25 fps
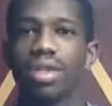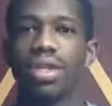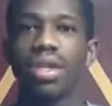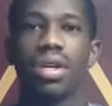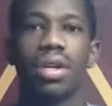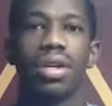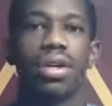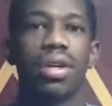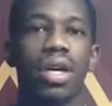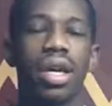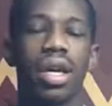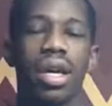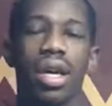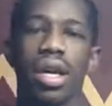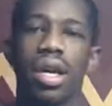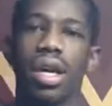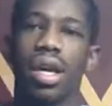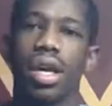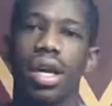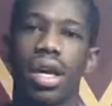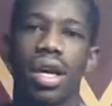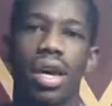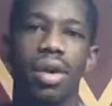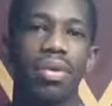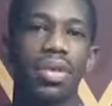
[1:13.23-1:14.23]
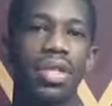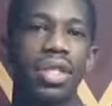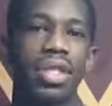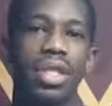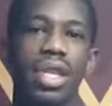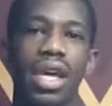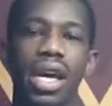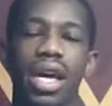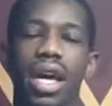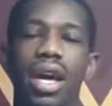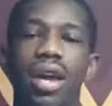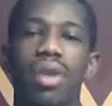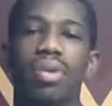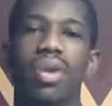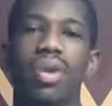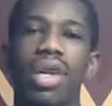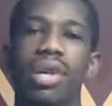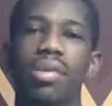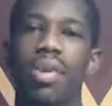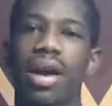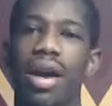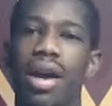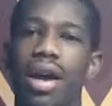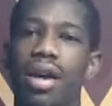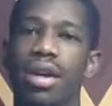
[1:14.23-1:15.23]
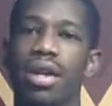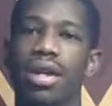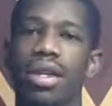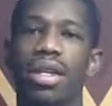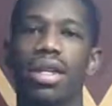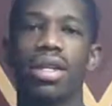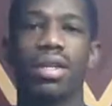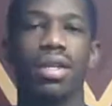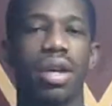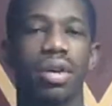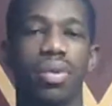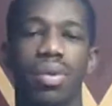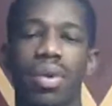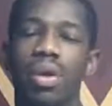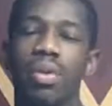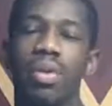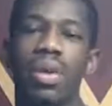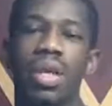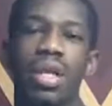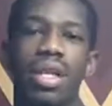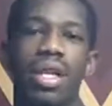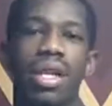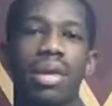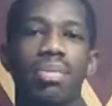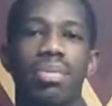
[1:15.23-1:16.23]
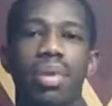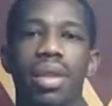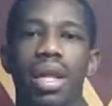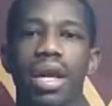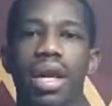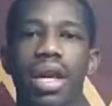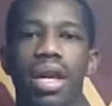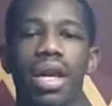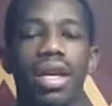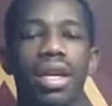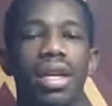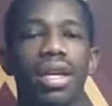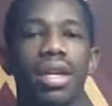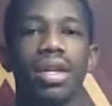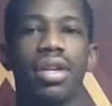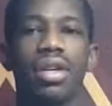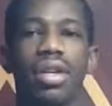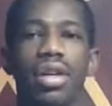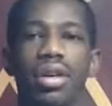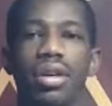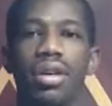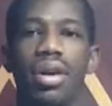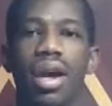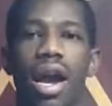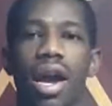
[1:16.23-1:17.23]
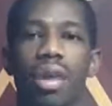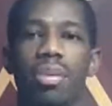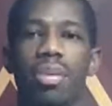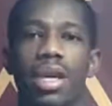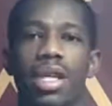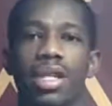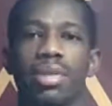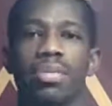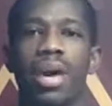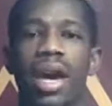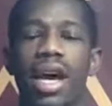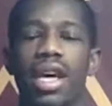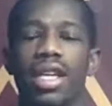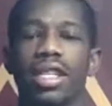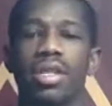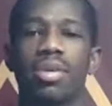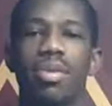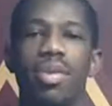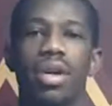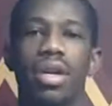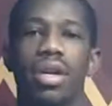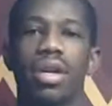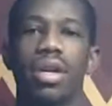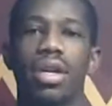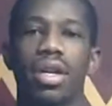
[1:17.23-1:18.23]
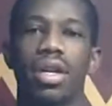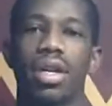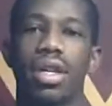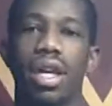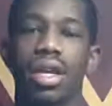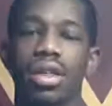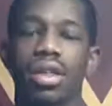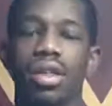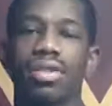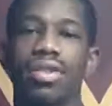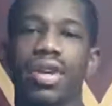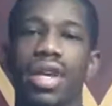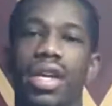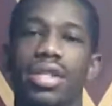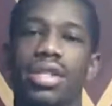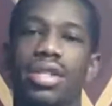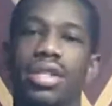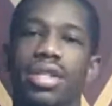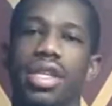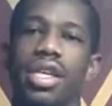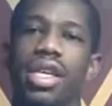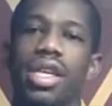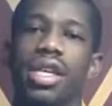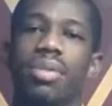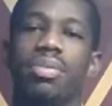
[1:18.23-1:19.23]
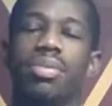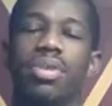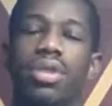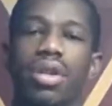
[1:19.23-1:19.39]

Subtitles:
So, and we just got out rebounded, and we really didn't play, you know, our best basketball collectively as a team.